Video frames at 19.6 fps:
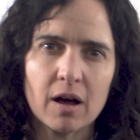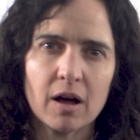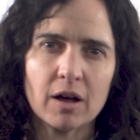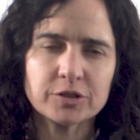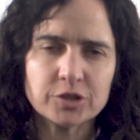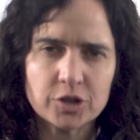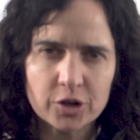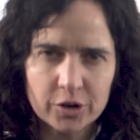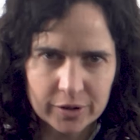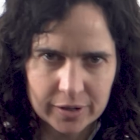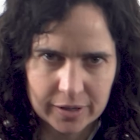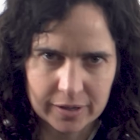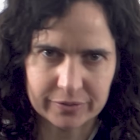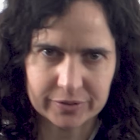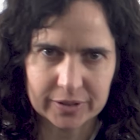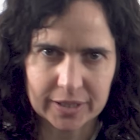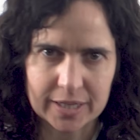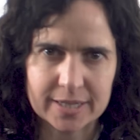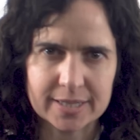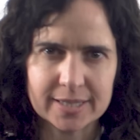
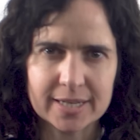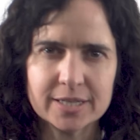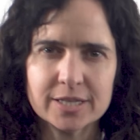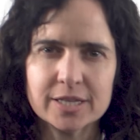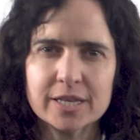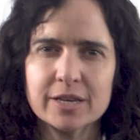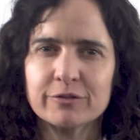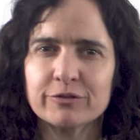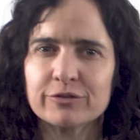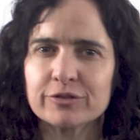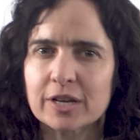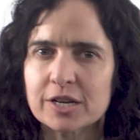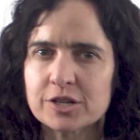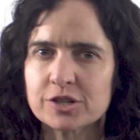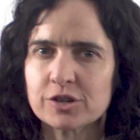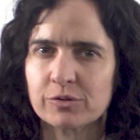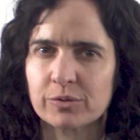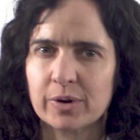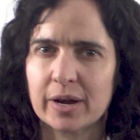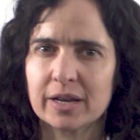Alternatively, since the
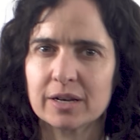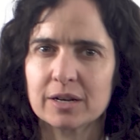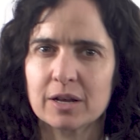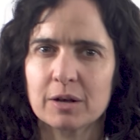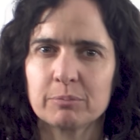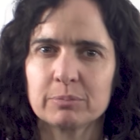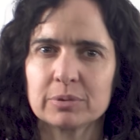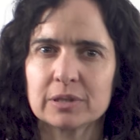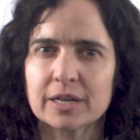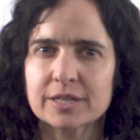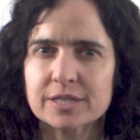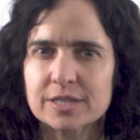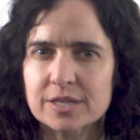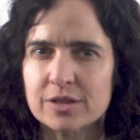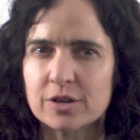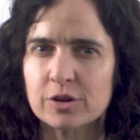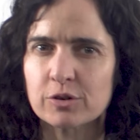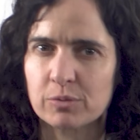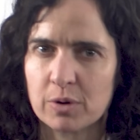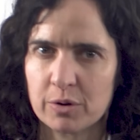inflation rate plus
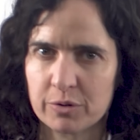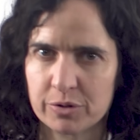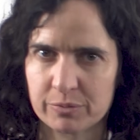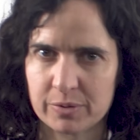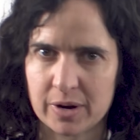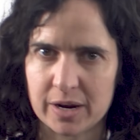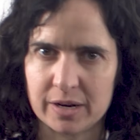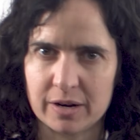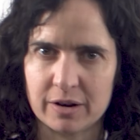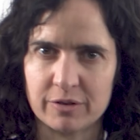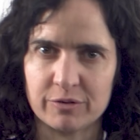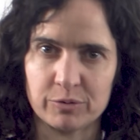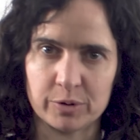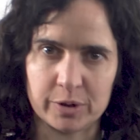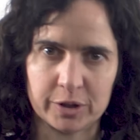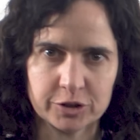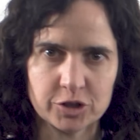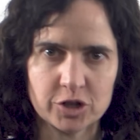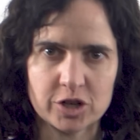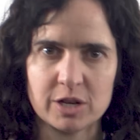the growth rate of
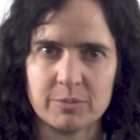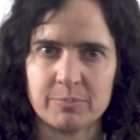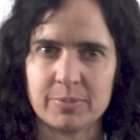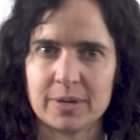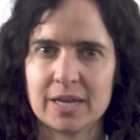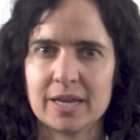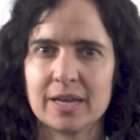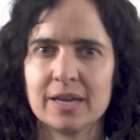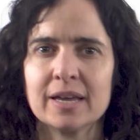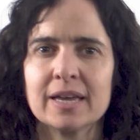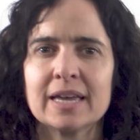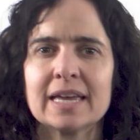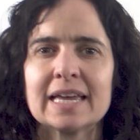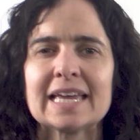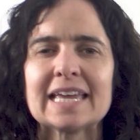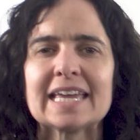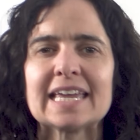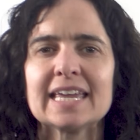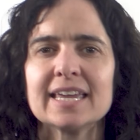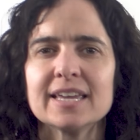real GDP
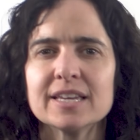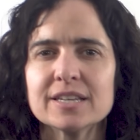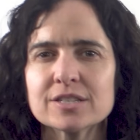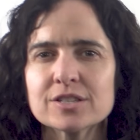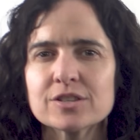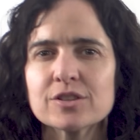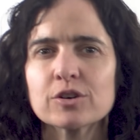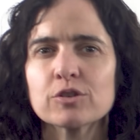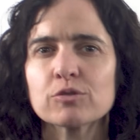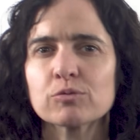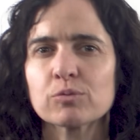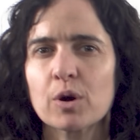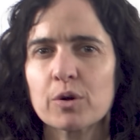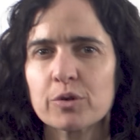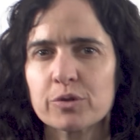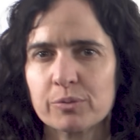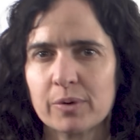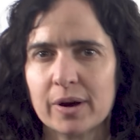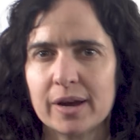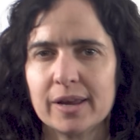is the
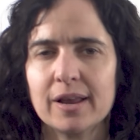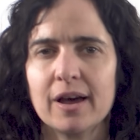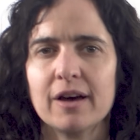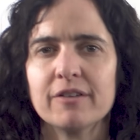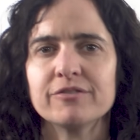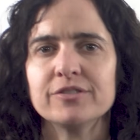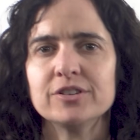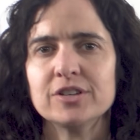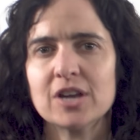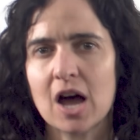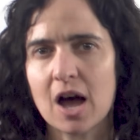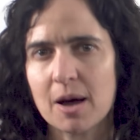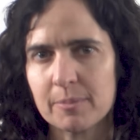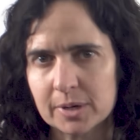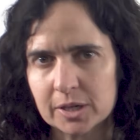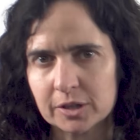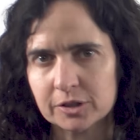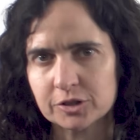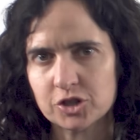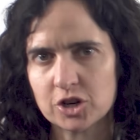growth rate of
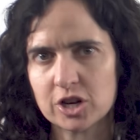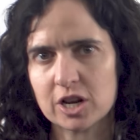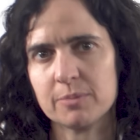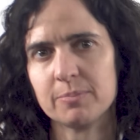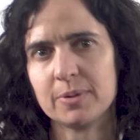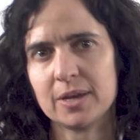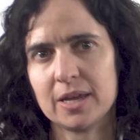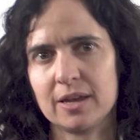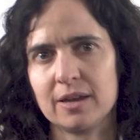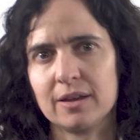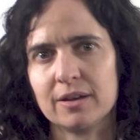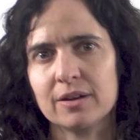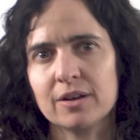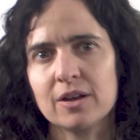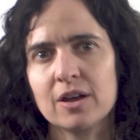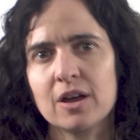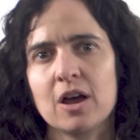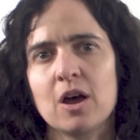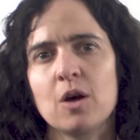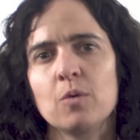nominal GDP,
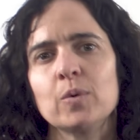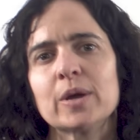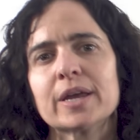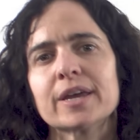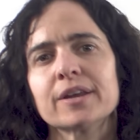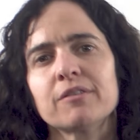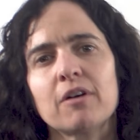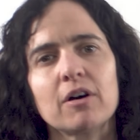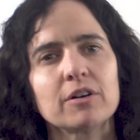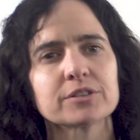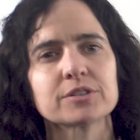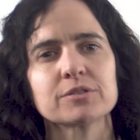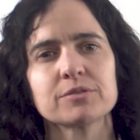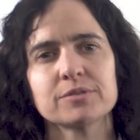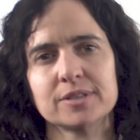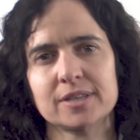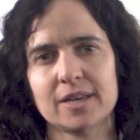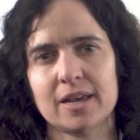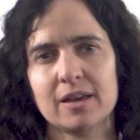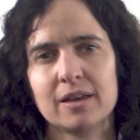we can also
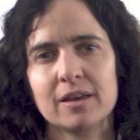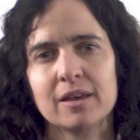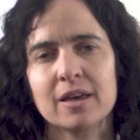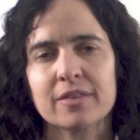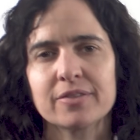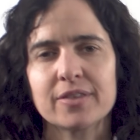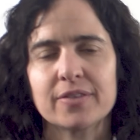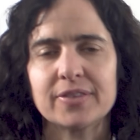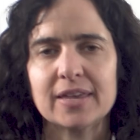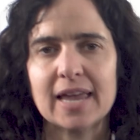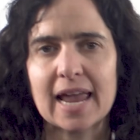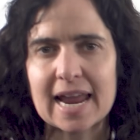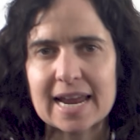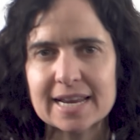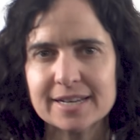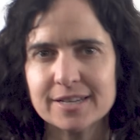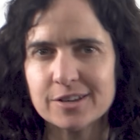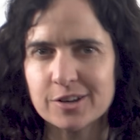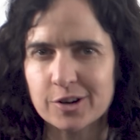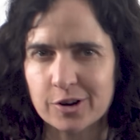say that the
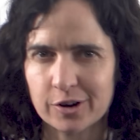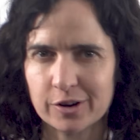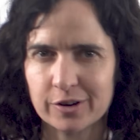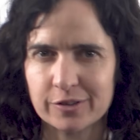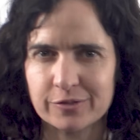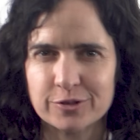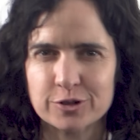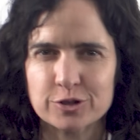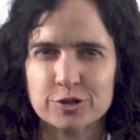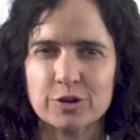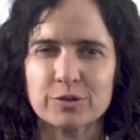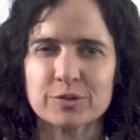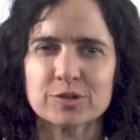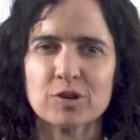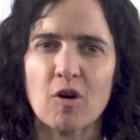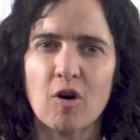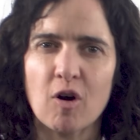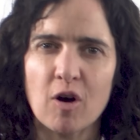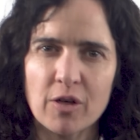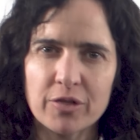AD curve shows
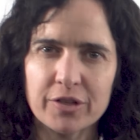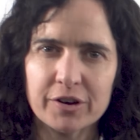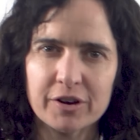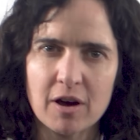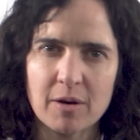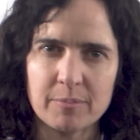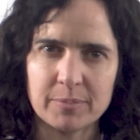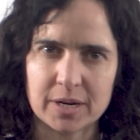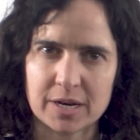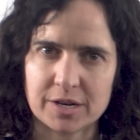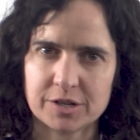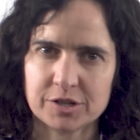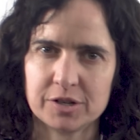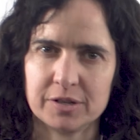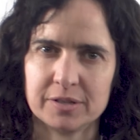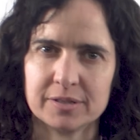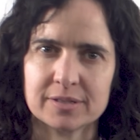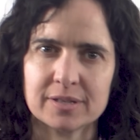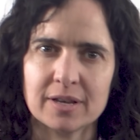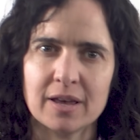all the
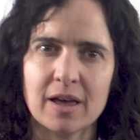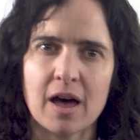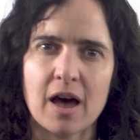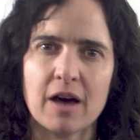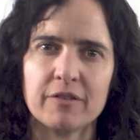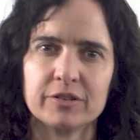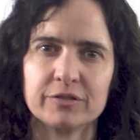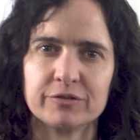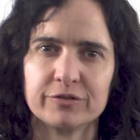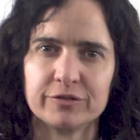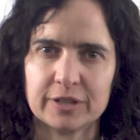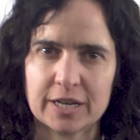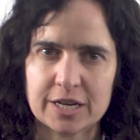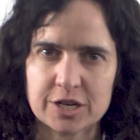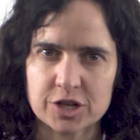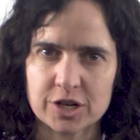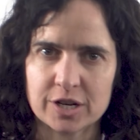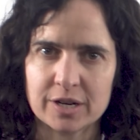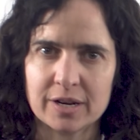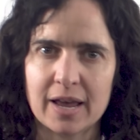combinations of
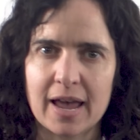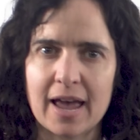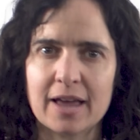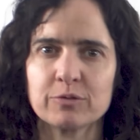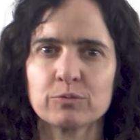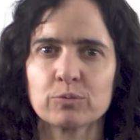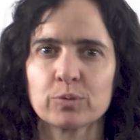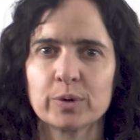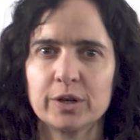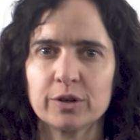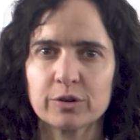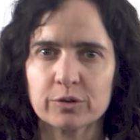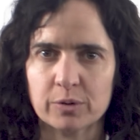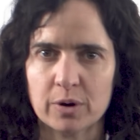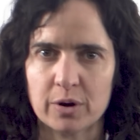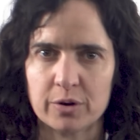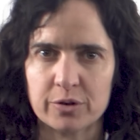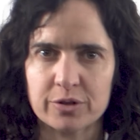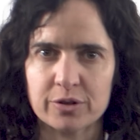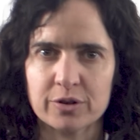inflation and real
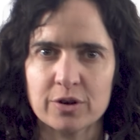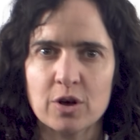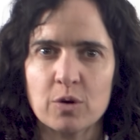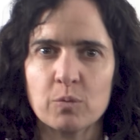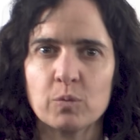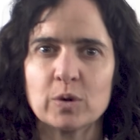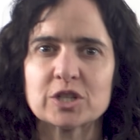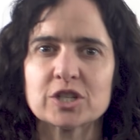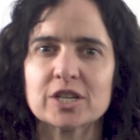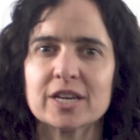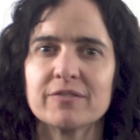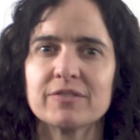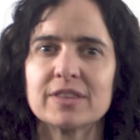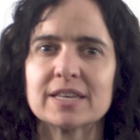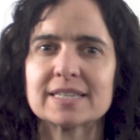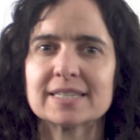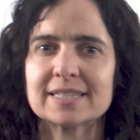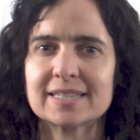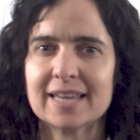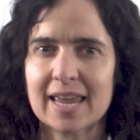growth which give
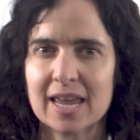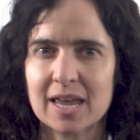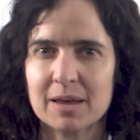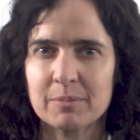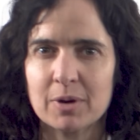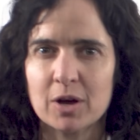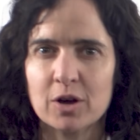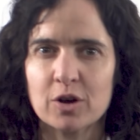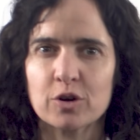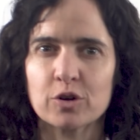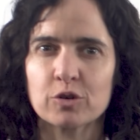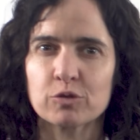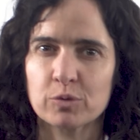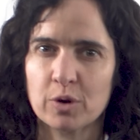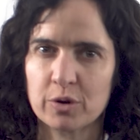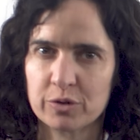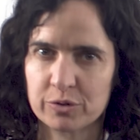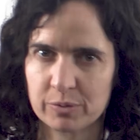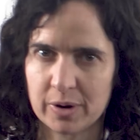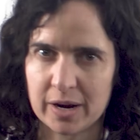the same
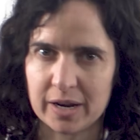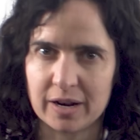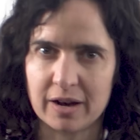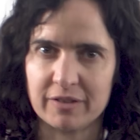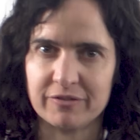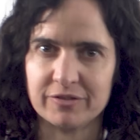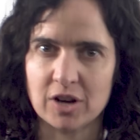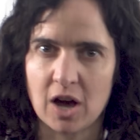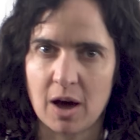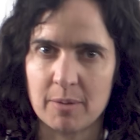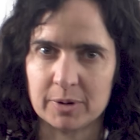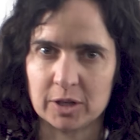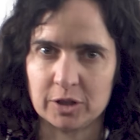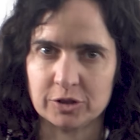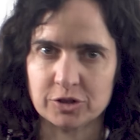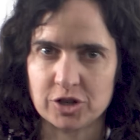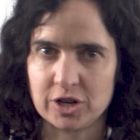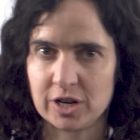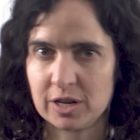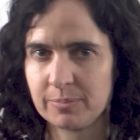growth rate of nominal
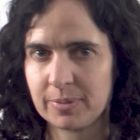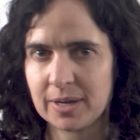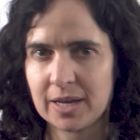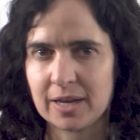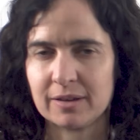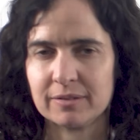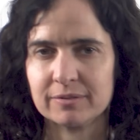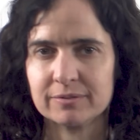GDP.